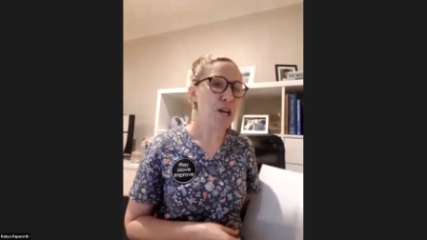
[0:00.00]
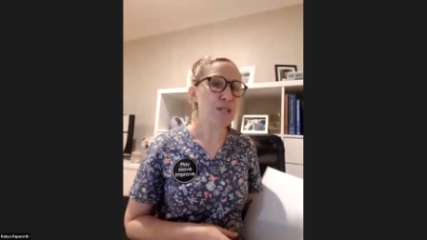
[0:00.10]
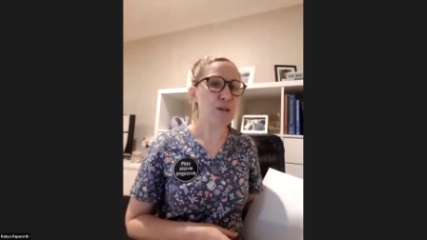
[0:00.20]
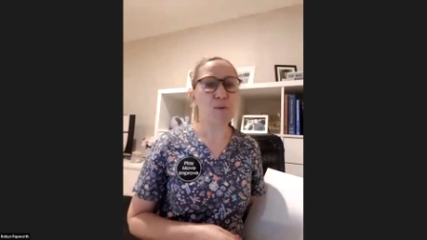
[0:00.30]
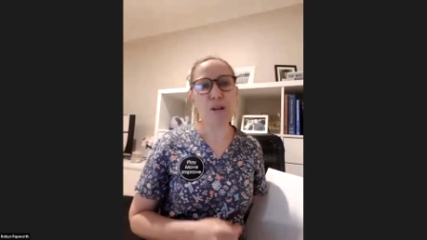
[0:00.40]

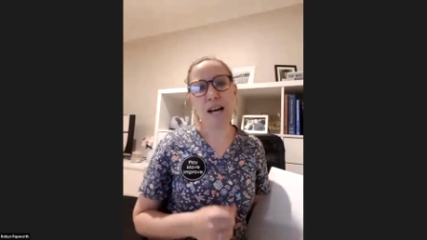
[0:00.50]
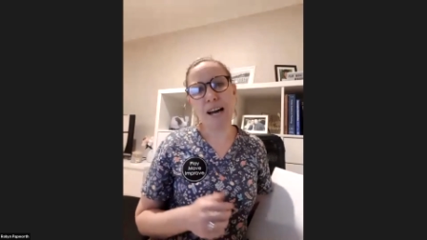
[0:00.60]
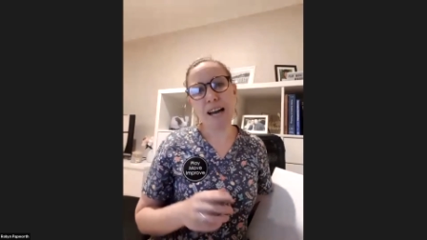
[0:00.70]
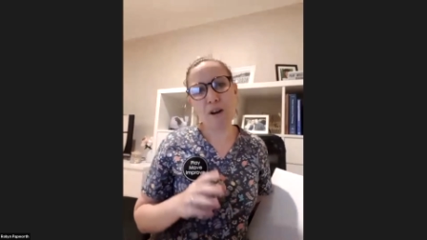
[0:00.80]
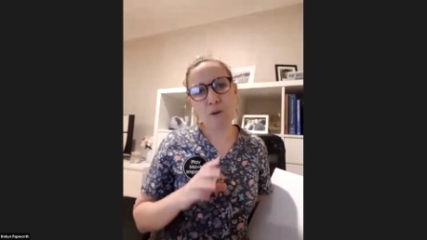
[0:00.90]
So what
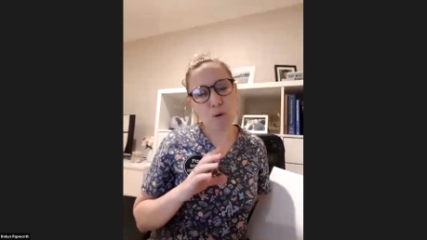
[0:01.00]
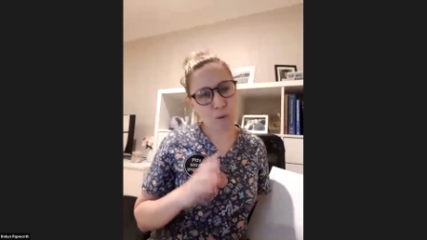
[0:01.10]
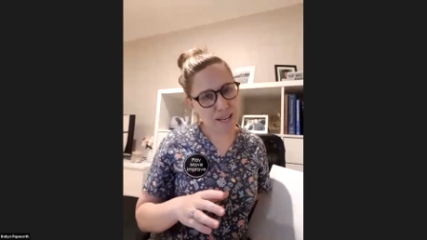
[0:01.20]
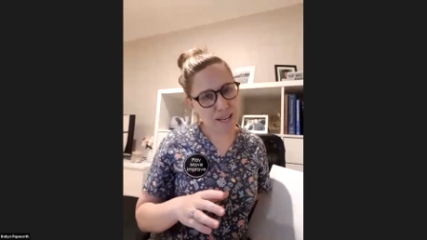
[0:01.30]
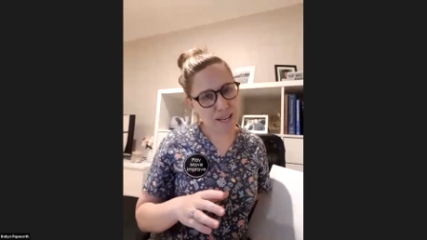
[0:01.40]
I
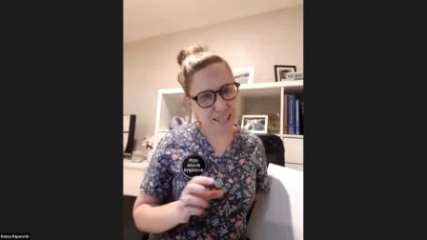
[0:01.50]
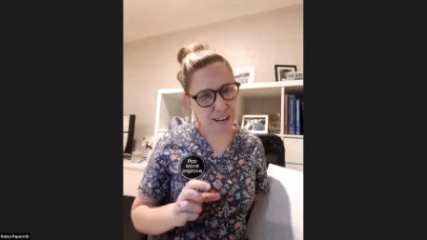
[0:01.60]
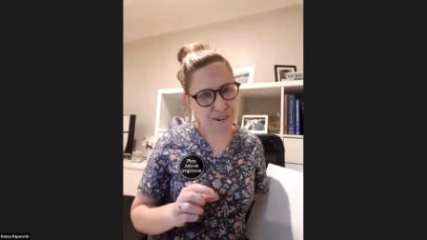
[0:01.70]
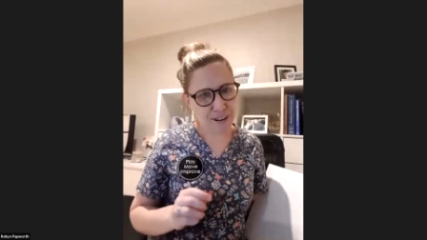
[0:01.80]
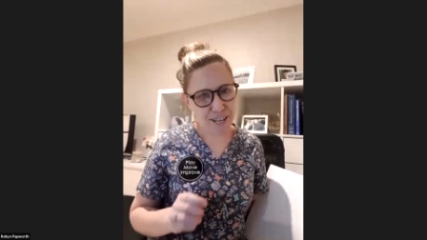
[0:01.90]
always
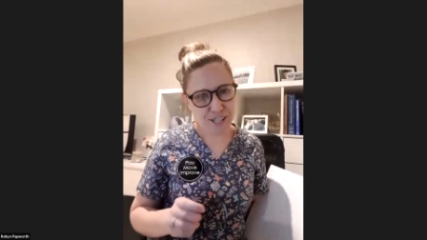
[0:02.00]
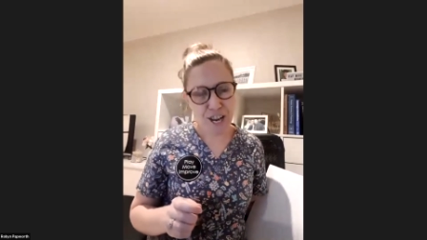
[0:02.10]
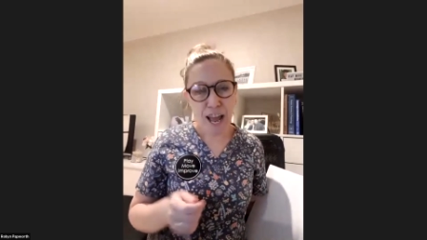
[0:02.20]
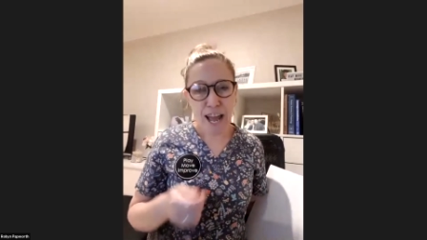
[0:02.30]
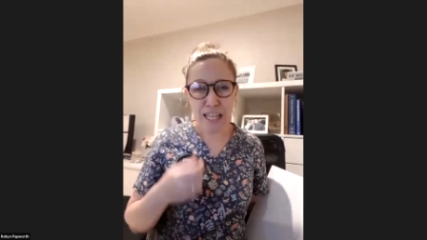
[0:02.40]
encourage
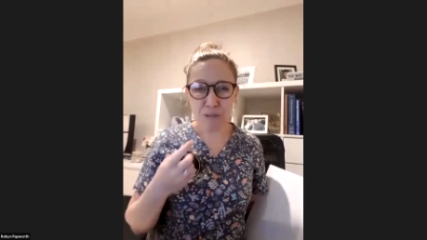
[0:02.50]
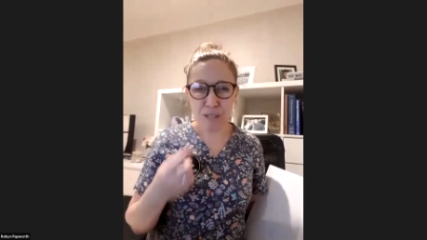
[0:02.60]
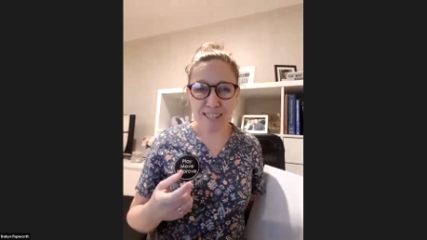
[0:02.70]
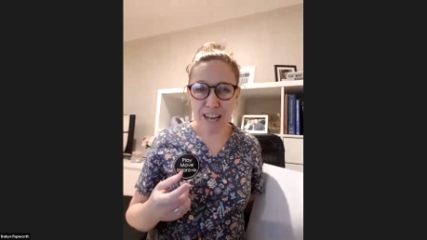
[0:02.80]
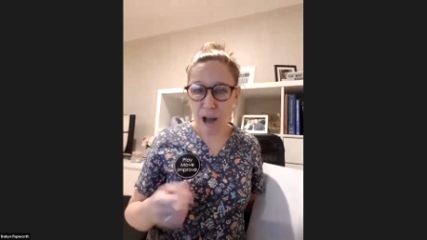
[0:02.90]
is we
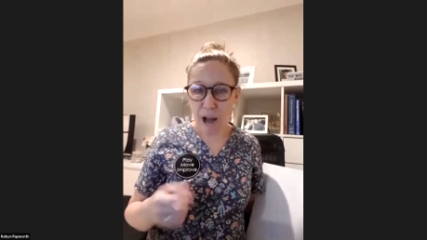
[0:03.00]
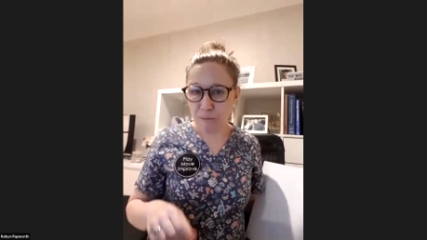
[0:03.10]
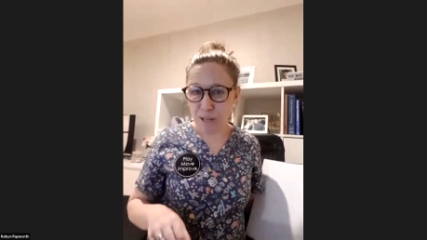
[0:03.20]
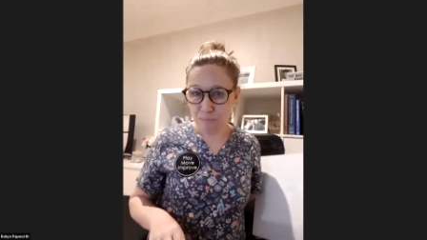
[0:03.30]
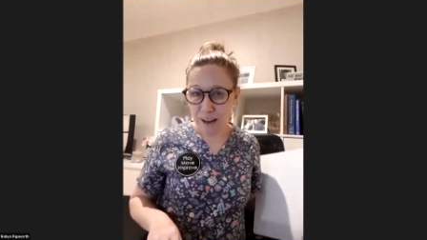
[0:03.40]
start
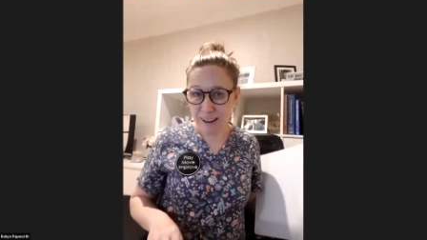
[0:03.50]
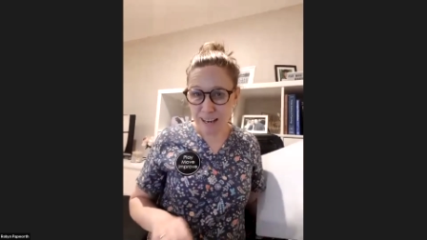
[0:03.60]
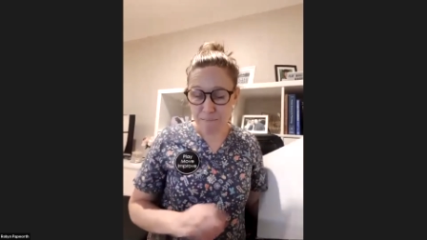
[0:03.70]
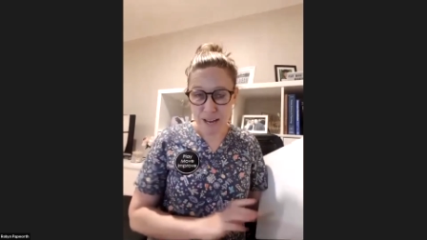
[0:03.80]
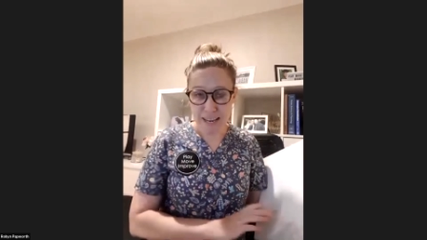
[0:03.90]
with mark
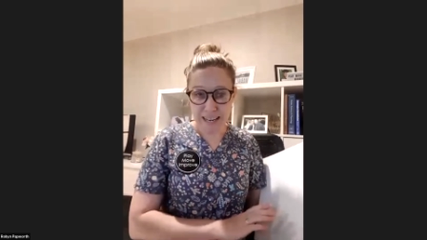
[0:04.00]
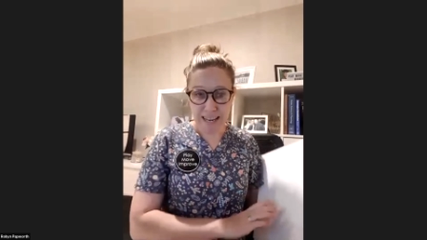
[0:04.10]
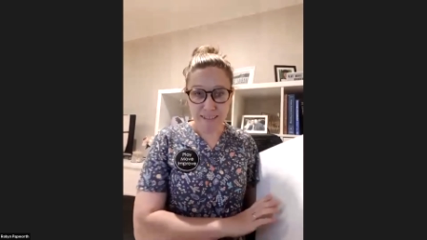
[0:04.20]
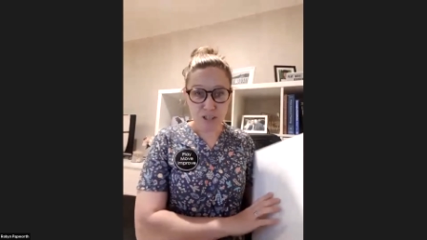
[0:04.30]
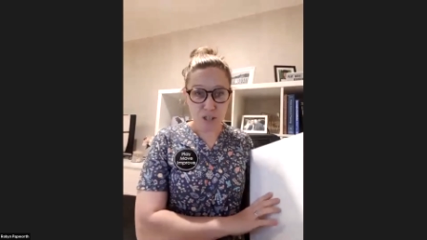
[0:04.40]

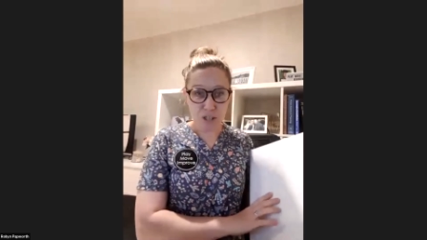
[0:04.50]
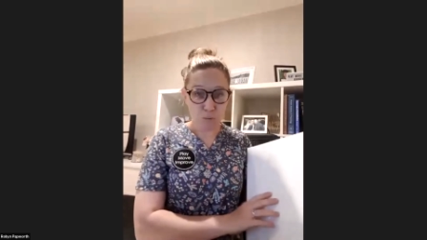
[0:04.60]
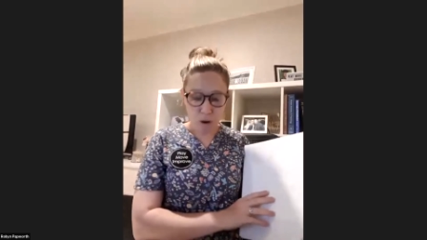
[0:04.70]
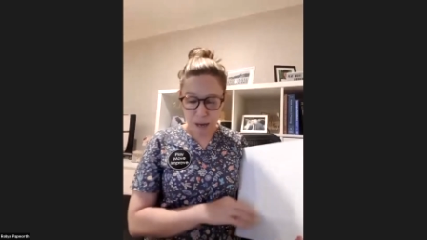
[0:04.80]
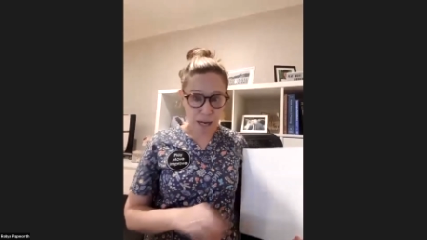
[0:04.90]
making. So
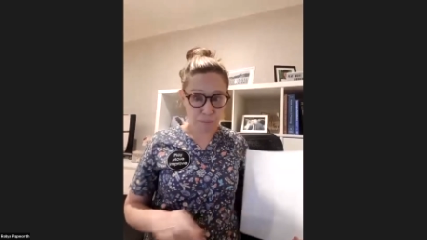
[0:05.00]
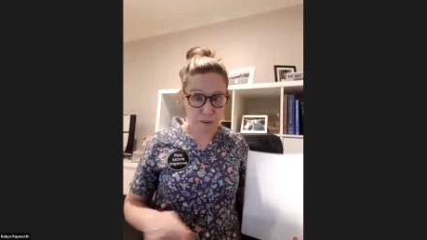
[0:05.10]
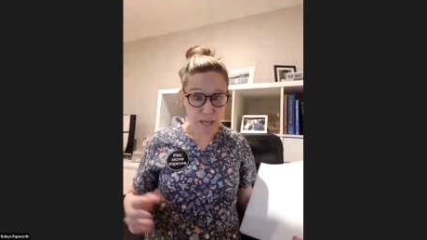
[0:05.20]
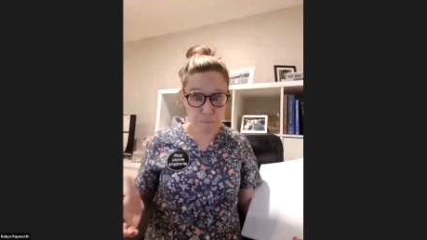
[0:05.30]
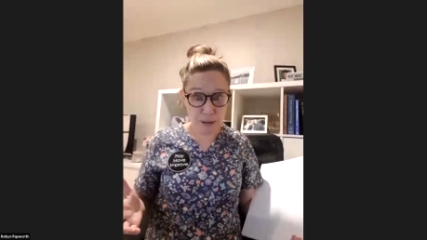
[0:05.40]
what mark
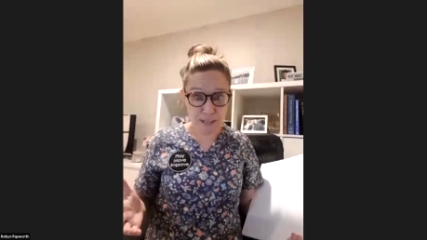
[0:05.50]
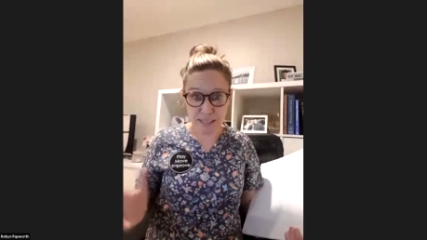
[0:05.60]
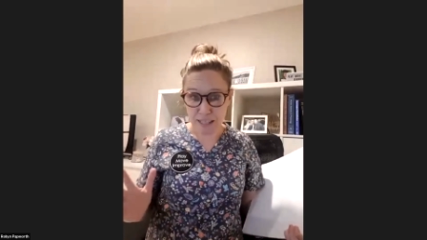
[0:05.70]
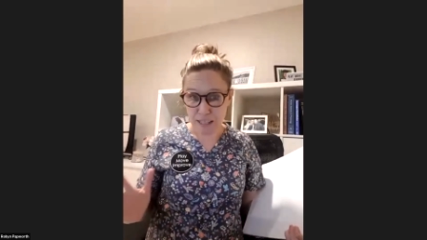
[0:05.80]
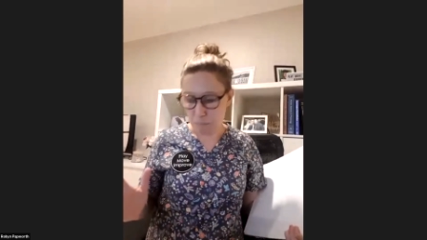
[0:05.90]
making
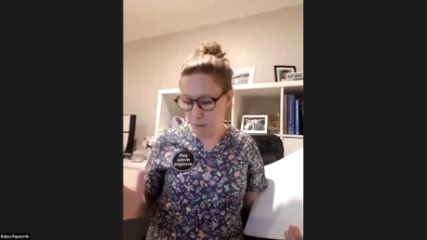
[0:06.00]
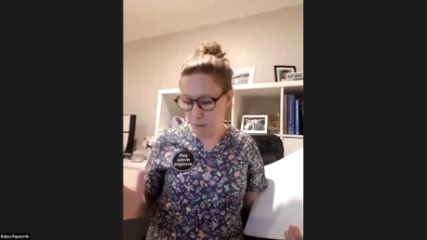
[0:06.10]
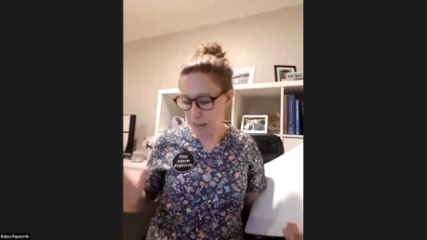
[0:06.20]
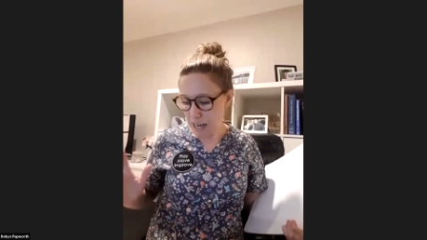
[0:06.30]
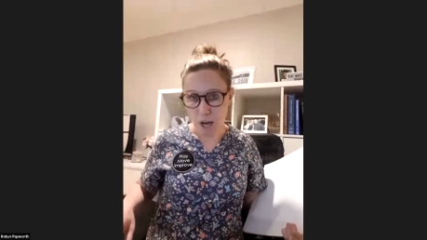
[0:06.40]
basically meant
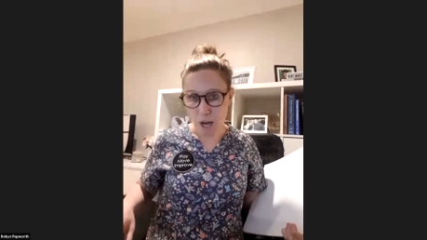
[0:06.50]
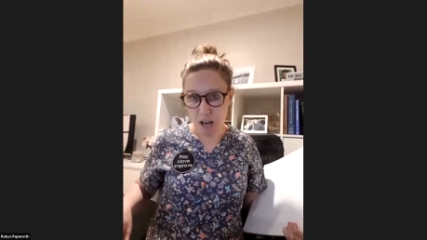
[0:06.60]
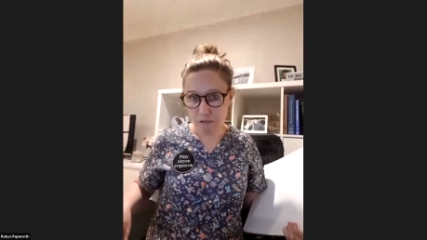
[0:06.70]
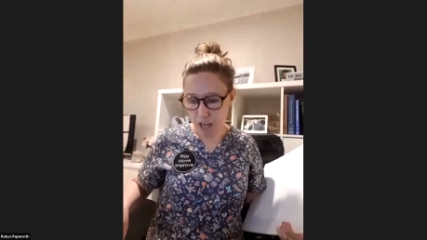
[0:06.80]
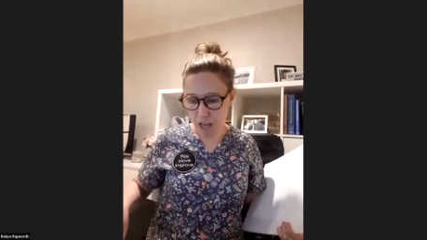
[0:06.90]
in
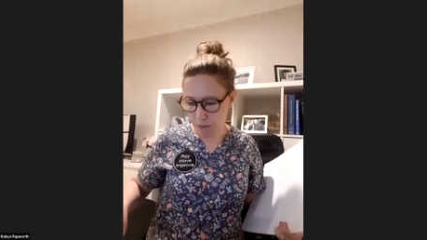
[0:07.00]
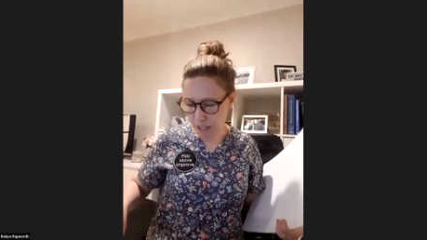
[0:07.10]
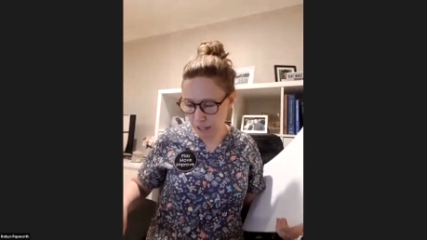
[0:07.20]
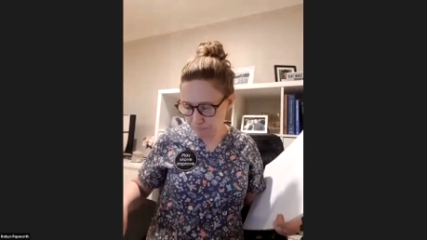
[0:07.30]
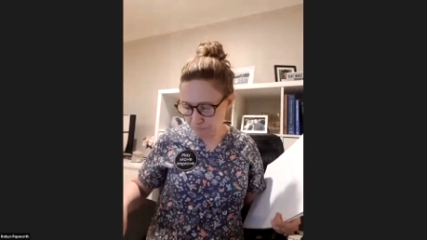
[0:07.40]
my family